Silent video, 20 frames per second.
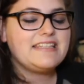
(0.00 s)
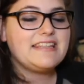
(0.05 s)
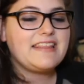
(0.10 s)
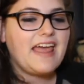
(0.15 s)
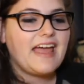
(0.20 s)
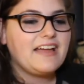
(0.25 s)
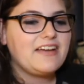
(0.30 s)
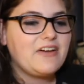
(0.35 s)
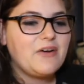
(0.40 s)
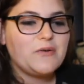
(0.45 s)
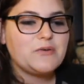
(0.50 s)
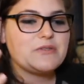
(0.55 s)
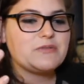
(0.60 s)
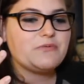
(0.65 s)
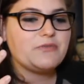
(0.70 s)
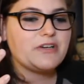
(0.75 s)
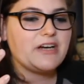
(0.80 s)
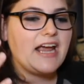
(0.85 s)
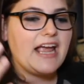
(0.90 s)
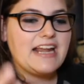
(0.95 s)
that goes
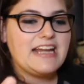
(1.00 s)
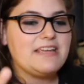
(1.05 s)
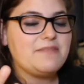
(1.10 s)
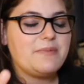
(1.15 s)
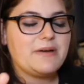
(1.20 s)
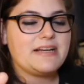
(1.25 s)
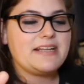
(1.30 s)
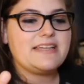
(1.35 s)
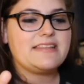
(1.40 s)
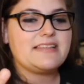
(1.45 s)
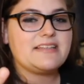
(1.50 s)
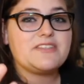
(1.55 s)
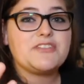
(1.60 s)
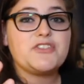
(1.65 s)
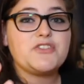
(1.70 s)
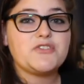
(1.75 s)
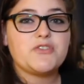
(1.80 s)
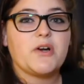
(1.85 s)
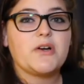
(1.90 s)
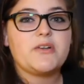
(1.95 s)
for anybody that's
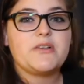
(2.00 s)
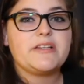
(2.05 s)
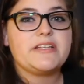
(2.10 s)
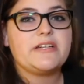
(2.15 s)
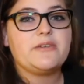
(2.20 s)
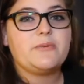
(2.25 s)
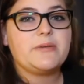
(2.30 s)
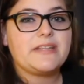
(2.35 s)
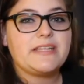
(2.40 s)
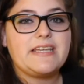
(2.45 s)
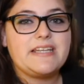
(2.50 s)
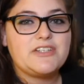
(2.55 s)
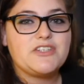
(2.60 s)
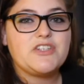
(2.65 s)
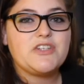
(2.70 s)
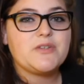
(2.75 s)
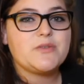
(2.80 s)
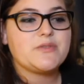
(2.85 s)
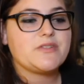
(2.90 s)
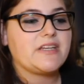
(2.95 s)
struggling with
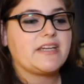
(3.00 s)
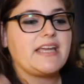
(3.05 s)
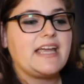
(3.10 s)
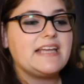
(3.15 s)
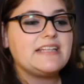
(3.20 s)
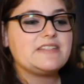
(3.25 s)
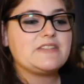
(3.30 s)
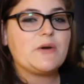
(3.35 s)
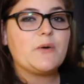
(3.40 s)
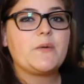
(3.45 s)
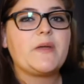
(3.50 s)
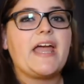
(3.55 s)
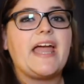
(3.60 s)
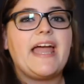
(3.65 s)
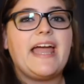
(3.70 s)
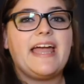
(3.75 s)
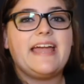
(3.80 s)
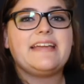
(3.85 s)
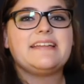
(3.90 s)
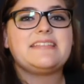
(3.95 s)
issues, like it's
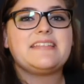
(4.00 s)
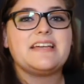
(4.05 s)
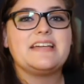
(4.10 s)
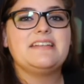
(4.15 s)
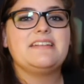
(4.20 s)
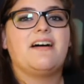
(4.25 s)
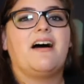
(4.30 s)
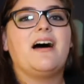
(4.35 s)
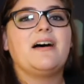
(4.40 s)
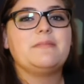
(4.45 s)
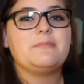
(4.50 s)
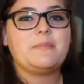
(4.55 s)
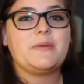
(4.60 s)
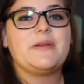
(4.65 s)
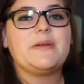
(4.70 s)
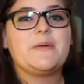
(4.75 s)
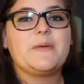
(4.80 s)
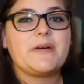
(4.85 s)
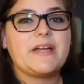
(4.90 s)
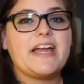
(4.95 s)
okay to not
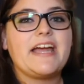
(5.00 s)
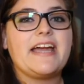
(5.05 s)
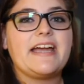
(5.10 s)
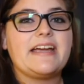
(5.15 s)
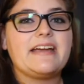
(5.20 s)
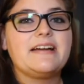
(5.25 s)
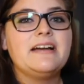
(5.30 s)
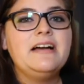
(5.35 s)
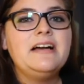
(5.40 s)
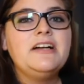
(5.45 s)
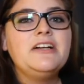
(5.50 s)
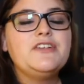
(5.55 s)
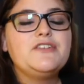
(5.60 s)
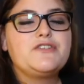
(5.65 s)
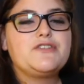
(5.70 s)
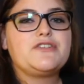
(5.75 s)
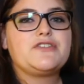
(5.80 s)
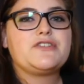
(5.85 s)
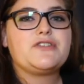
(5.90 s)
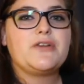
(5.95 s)
be okay.
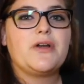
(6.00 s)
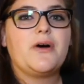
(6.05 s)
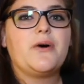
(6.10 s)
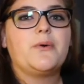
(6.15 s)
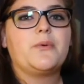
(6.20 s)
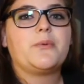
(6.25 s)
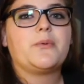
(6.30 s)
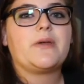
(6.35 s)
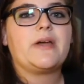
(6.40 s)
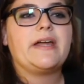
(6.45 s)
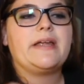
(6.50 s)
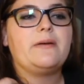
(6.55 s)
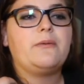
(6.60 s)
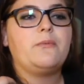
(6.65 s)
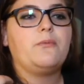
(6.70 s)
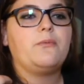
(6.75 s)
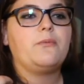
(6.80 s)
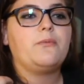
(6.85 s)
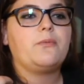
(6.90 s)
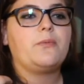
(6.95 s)
Just know that
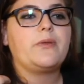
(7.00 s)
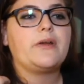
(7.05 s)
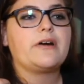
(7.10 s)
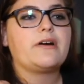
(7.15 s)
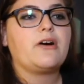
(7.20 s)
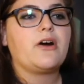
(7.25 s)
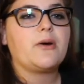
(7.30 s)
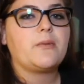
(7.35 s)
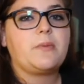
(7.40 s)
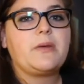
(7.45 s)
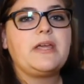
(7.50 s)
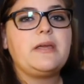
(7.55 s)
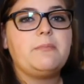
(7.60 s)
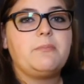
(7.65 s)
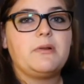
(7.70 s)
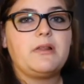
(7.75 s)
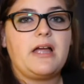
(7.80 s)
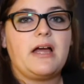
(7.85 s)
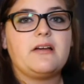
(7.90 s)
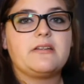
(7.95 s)
there are
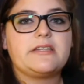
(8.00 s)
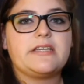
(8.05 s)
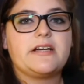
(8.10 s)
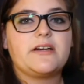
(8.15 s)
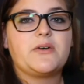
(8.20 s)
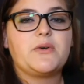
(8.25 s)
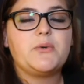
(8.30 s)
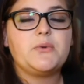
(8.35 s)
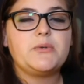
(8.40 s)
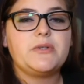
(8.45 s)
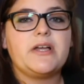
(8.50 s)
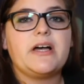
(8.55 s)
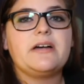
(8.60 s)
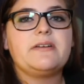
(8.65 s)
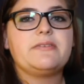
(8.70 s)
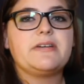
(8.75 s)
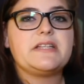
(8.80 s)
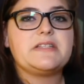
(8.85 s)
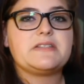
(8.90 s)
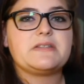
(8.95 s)
people out there who
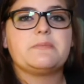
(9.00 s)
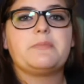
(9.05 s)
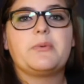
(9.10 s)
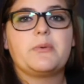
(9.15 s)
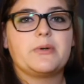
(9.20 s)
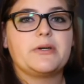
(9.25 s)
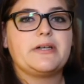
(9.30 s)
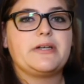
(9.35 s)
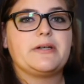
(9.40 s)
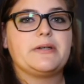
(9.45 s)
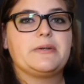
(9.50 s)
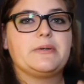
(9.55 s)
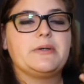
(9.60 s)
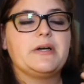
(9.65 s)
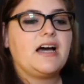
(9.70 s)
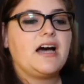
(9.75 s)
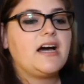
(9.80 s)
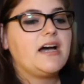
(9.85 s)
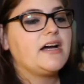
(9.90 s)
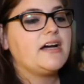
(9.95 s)
love and support
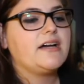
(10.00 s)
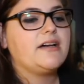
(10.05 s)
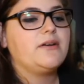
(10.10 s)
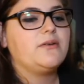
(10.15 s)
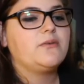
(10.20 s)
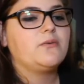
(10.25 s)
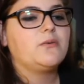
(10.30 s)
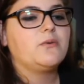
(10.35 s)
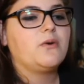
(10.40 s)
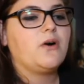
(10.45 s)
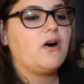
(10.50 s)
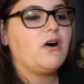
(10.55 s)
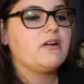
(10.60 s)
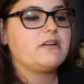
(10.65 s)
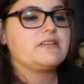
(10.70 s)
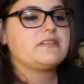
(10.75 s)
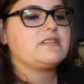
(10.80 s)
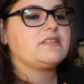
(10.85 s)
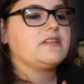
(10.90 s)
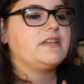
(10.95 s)
you. I
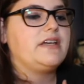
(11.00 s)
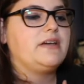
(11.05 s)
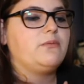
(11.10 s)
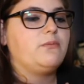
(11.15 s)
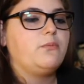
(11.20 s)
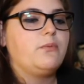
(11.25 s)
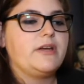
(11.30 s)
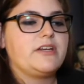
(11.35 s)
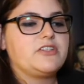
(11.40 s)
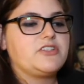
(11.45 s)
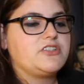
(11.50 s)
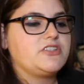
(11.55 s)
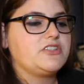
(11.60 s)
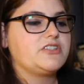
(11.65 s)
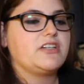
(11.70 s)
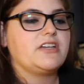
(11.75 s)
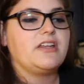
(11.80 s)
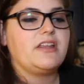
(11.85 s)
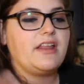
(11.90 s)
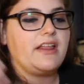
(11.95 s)
honestly
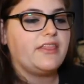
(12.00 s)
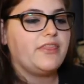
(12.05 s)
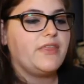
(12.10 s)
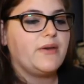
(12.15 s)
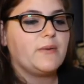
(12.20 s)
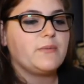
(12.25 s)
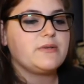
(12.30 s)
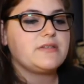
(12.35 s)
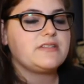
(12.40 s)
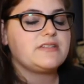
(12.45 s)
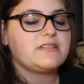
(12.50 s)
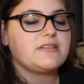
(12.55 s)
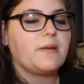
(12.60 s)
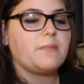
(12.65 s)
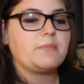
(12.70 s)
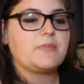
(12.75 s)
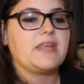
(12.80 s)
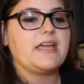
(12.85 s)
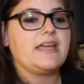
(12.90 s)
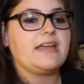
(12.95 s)
wish there was
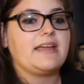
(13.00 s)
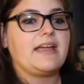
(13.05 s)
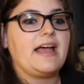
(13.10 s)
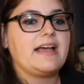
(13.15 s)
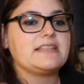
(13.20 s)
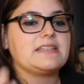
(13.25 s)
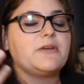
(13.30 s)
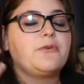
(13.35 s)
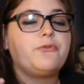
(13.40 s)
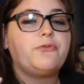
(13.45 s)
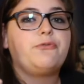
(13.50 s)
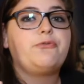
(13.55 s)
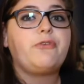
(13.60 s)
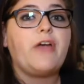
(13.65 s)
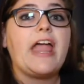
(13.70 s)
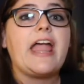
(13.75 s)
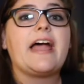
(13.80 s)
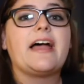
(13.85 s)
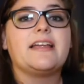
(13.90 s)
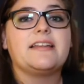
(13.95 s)
something as a
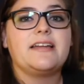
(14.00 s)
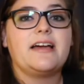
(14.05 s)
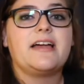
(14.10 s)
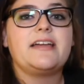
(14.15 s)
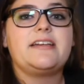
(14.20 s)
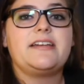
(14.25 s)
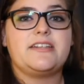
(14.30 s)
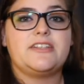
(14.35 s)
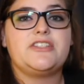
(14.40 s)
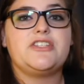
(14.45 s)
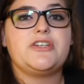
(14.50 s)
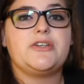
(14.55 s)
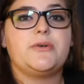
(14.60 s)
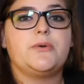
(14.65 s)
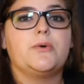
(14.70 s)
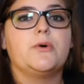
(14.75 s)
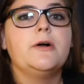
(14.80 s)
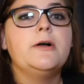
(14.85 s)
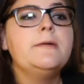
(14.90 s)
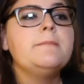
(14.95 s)
fan I could
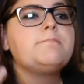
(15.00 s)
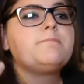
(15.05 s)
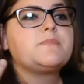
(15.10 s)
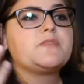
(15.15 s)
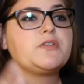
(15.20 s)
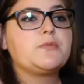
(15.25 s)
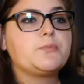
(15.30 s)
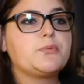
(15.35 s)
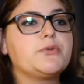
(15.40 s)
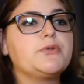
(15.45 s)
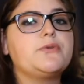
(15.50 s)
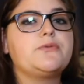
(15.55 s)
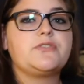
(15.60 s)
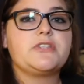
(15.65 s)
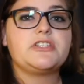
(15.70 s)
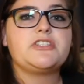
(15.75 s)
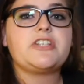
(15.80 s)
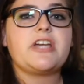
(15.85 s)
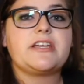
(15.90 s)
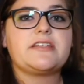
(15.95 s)
do to prove
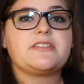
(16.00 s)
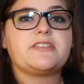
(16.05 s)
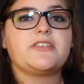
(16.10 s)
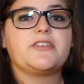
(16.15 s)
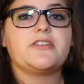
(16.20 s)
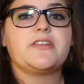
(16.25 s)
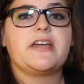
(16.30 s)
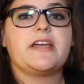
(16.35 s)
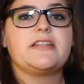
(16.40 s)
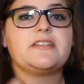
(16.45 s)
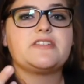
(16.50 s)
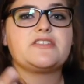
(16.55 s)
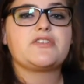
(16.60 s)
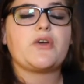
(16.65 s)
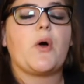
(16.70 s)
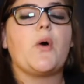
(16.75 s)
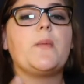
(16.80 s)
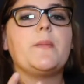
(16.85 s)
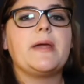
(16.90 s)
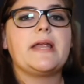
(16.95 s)
to Chester that
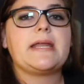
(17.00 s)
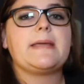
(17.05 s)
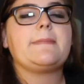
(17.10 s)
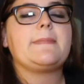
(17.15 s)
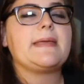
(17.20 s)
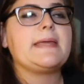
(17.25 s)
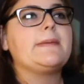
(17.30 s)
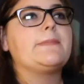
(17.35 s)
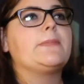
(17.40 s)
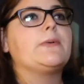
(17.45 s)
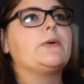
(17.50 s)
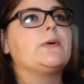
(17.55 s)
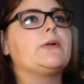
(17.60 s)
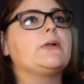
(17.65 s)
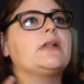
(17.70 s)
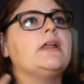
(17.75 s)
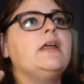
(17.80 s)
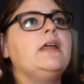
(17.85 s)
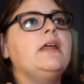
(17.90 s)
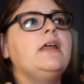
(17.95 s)
so many
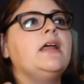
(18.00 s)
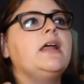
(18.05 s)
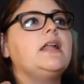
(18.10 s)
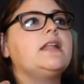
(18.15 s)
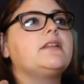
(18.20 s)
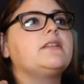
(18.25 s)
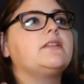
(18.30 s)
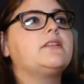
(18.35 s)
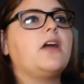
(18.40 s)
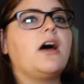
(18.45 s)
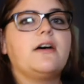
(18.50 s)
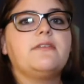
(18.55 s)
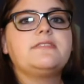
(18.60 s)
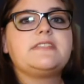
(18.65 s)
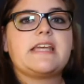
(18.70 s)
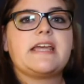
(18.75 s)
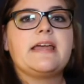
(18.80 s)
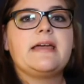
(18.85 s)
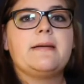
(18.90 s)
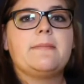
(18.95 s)
people
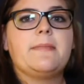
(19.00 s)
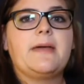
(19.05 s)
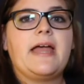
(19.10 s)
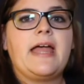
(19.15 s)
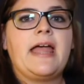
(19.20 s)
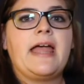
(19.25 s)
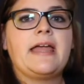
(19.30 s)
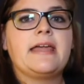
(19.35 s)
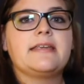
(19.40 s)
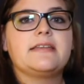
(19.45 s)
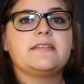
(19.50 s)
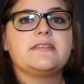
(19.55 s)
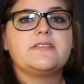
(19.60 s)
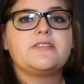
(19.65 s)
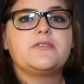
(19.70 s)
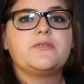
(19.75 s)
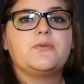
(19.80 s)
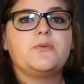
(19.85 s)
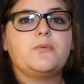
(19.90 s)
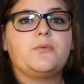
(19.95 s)
loved him
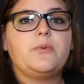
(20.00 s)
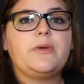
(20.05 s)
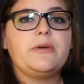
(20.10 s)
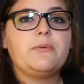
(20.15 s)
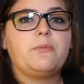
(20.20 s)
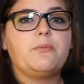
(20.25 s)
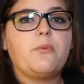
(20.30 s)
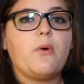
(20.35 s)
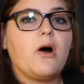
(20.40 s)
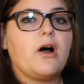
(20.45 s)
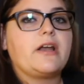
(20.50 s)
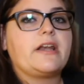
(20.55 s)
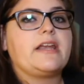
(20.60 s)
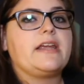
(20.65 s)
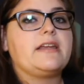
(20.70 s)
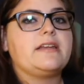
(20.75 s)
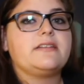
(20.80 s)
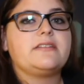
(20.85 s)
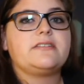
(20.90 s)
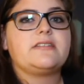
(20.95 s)
and we
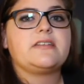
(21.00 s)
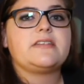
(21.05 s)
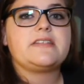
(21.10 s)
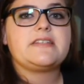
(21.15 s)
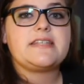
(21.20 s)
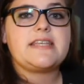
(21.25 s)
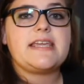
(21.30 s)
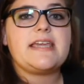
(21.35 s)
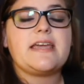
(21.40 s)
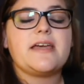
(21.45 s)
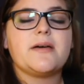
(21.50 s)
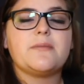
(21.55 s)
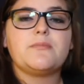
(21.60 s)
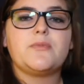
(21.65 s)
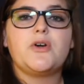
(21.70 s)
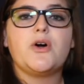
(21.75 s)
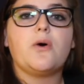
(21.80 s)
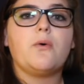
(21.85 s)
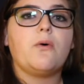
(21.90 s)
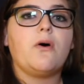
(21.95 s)
wanted to see
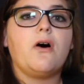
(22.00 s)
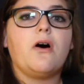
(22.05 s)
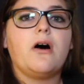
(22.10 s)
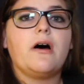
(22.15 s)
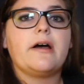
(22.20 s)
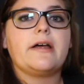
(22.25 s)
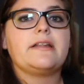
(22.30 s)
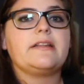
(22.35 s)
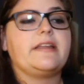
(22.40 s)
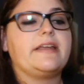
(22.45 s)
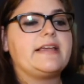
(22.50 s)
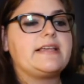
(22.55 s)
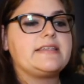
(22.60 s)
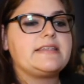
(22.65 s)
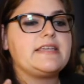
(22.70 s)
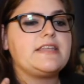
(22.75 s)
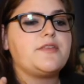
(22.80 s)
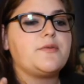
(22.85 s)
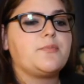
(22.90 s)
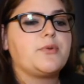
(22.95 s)
him go on, like
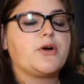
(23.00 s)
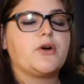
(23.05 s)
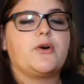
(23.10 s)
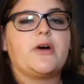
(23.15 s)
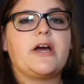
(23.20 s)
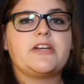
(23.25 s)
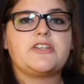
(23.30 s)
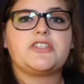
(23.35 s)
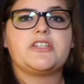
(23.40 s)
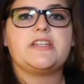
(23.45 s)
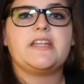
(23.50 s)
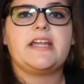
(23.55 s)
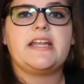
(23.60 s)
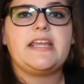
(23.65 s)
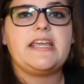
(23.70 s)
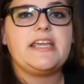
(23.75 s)
see the progression that